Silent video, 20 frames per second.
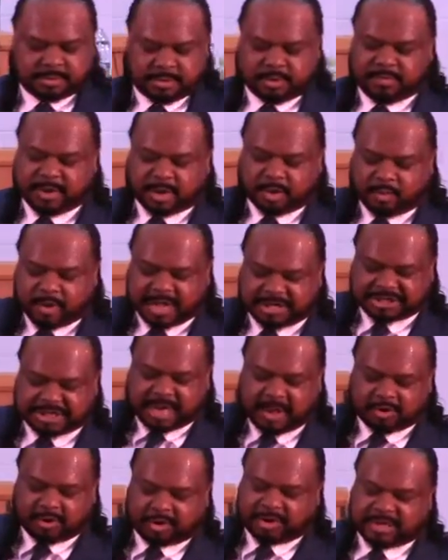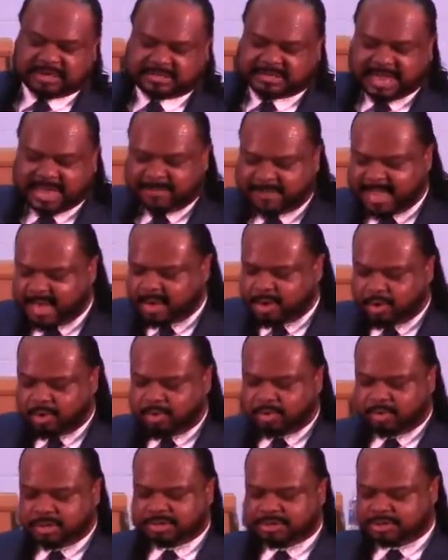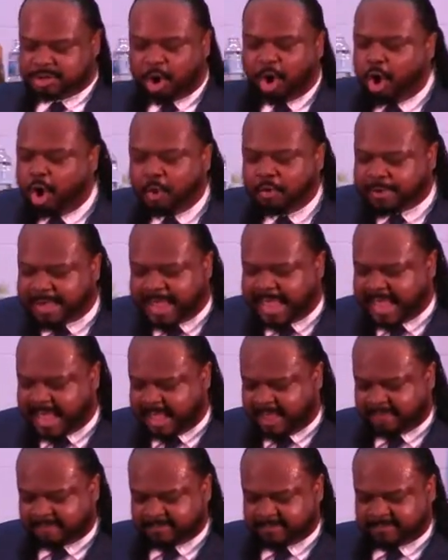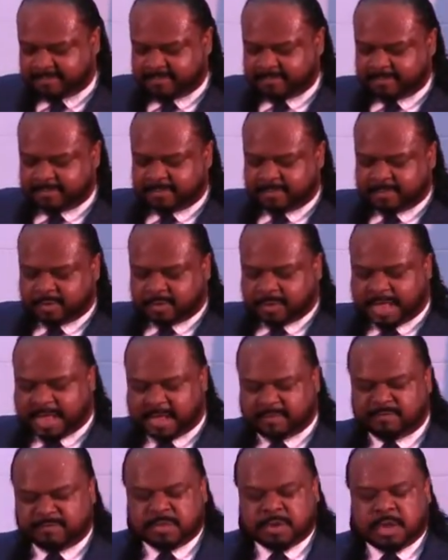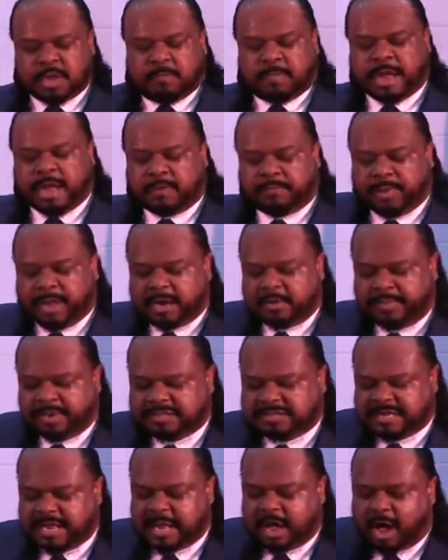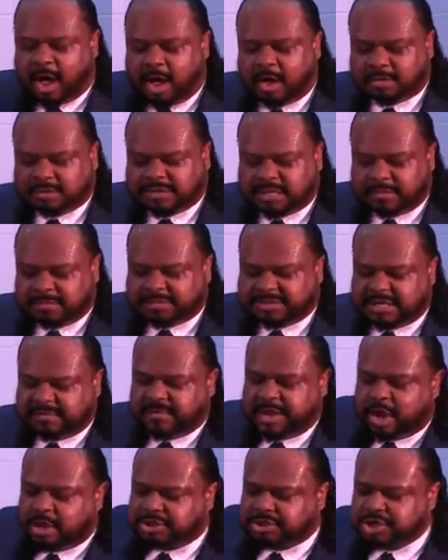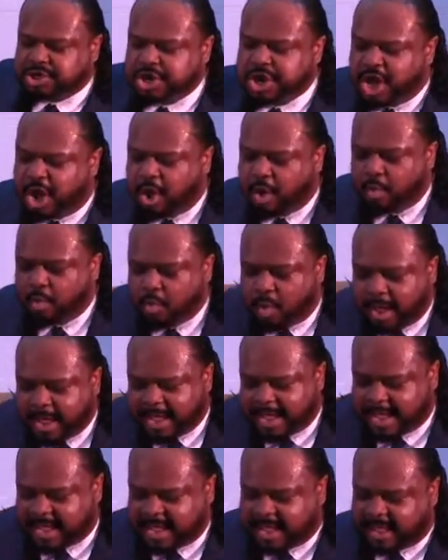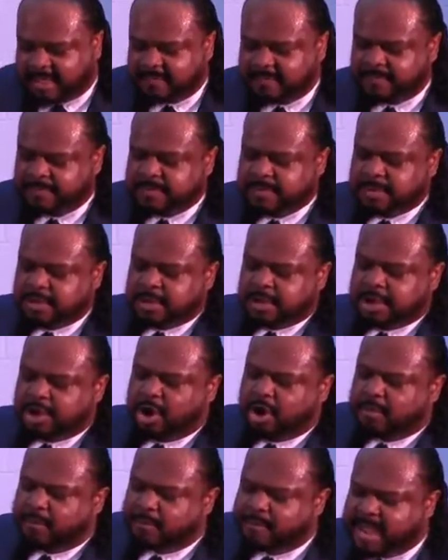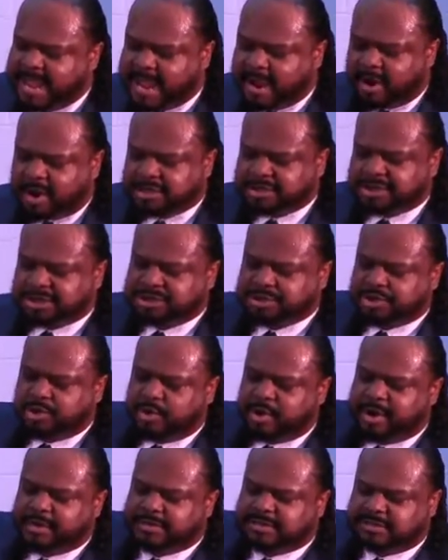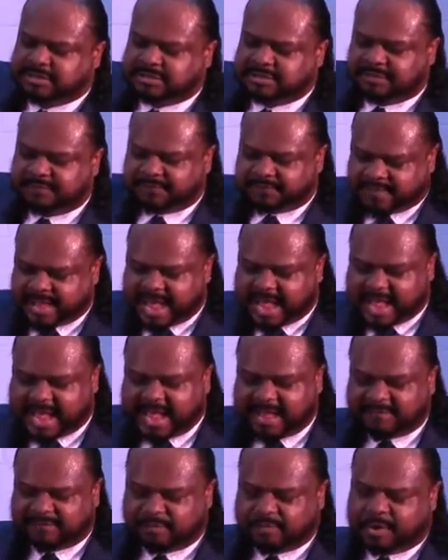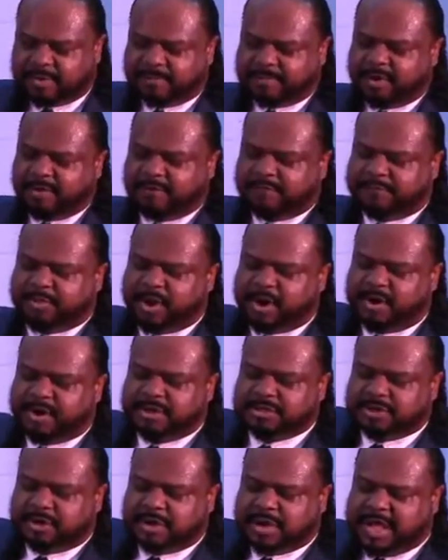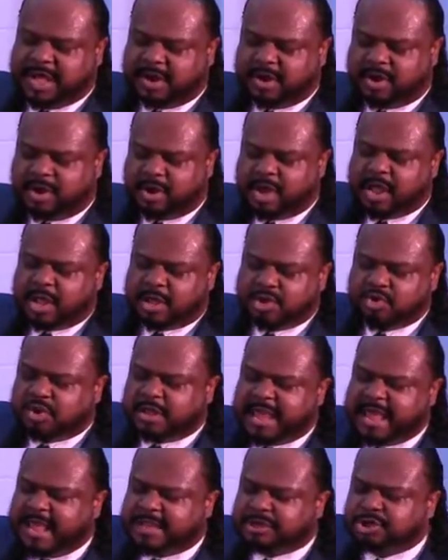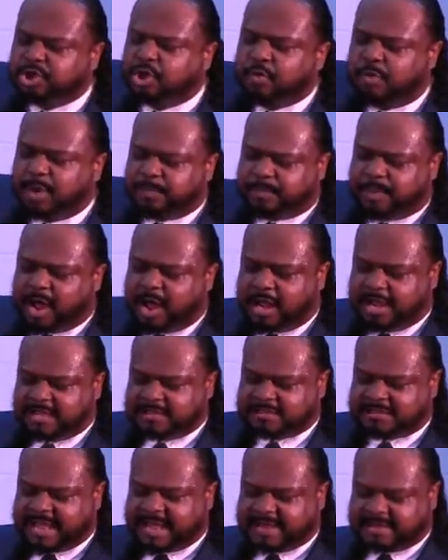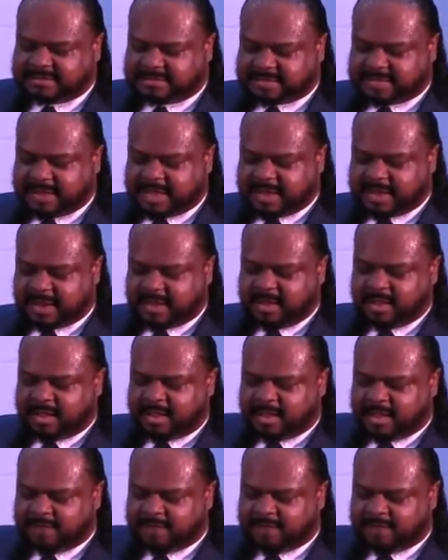You better watch out, girl. This game ain't new. It's an old game. Right? But see, there's no way your marriage is going to survive where both parties are not all. You can't do what Paul and Silas did